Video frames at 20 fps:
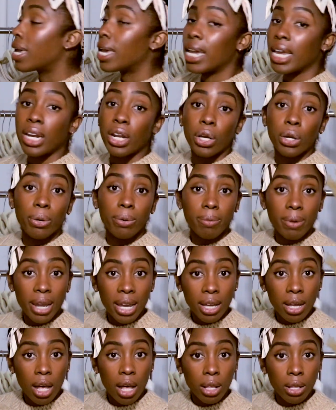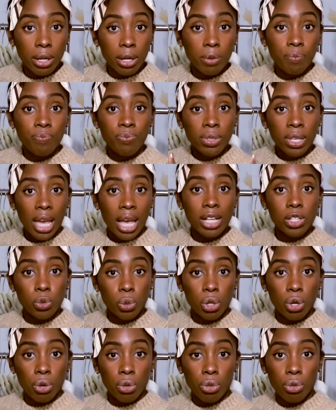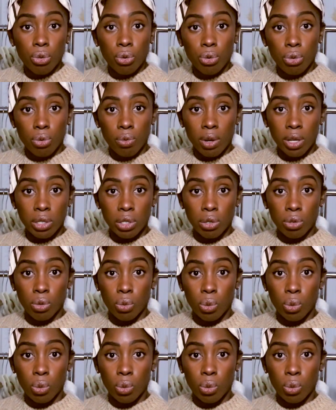in a gray color as we go through the rest of the